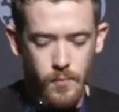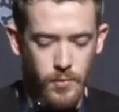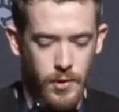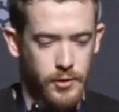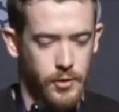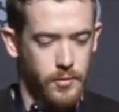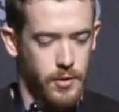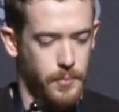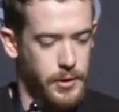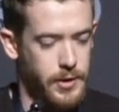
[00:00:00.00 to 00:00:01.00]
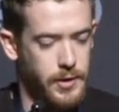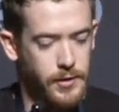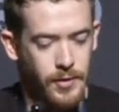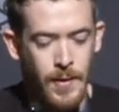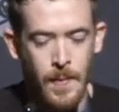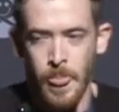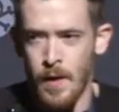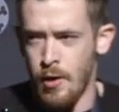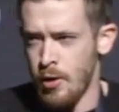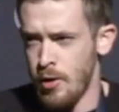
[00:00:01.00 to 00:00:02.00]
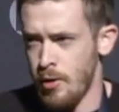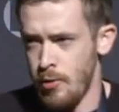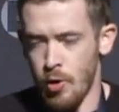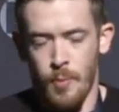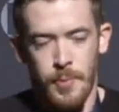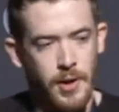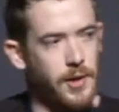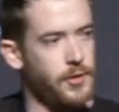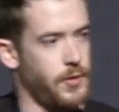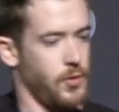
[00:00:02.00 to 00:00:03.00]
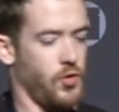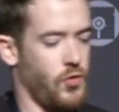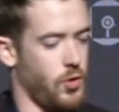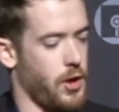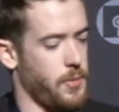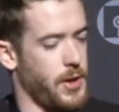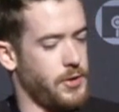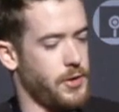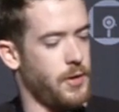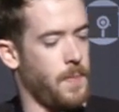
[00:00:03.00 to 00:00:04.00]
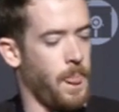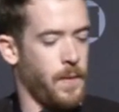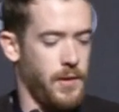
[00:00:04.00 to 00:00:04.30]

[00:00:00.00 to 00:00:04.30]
And also completeness. It'd be nice if there's full automation,